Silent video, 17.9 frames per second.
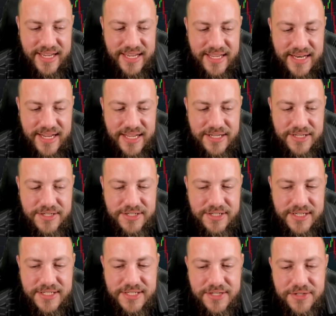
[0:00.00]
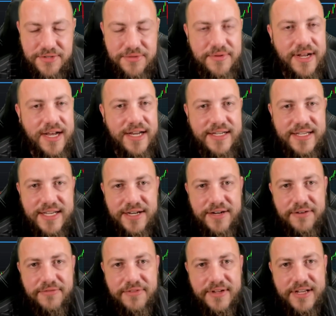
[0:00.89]
And I just do not
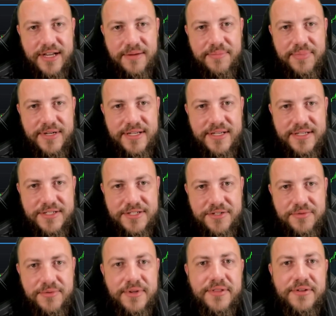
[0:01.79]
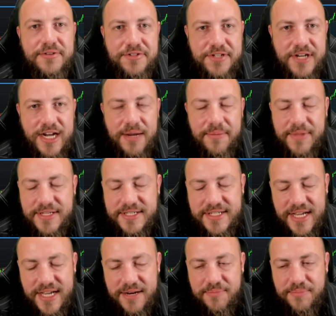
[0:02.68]
care if the company is doing their job.
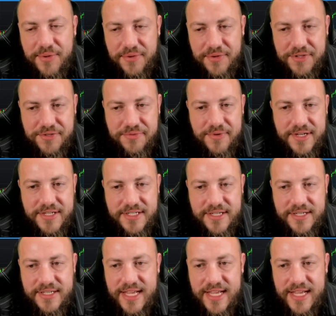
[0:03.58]
That's not a bullish reason.